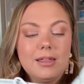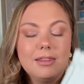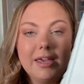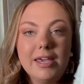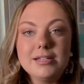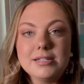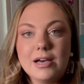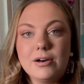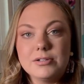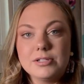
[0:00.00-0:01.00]
the hand
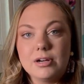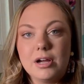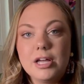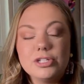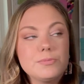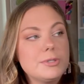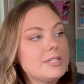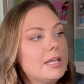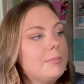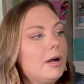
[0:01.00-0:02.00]
towels are one hundred
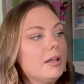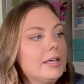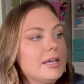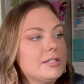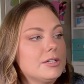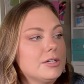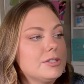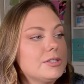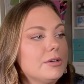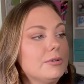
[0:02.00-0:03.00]
percent
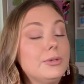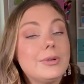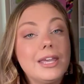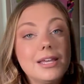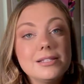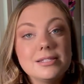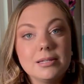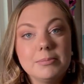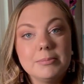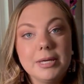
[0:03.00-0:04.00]
polyester, so you can
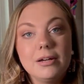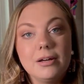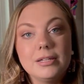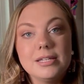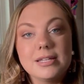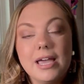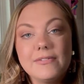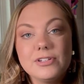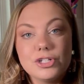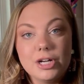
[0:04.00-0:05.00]
sublimate on these. I
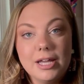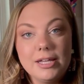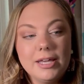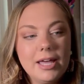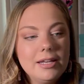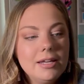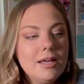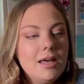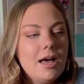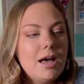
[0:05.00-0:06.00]
haven't tried it yet
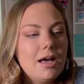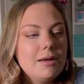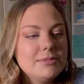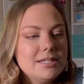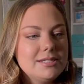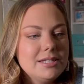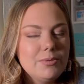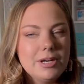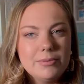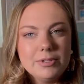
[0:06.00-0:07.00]
um, to see
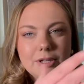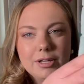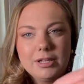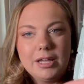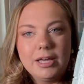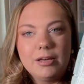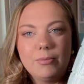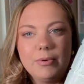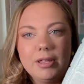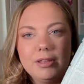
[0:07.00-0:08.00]
what it would look like
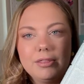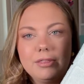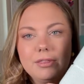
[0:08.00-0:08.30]
with